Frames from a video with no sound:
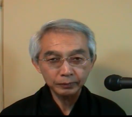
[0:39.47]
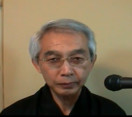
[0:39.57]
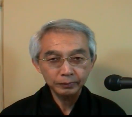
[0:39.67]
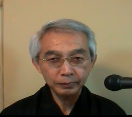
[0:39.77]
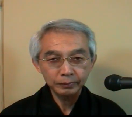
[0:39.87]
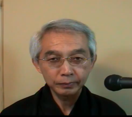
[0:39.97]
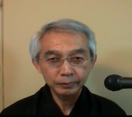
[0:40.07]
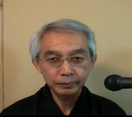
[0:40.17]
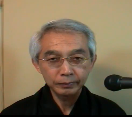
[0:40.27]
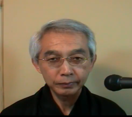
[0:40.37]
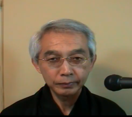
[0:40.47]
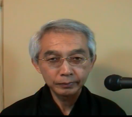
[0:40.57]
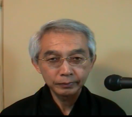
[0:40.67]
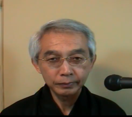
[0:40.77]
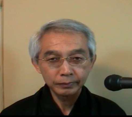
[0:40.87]

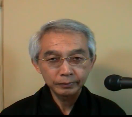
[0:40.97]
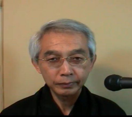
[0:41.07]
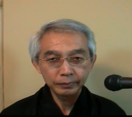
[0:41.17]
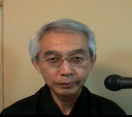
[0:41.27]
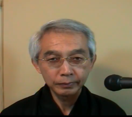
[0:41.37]
[no speech]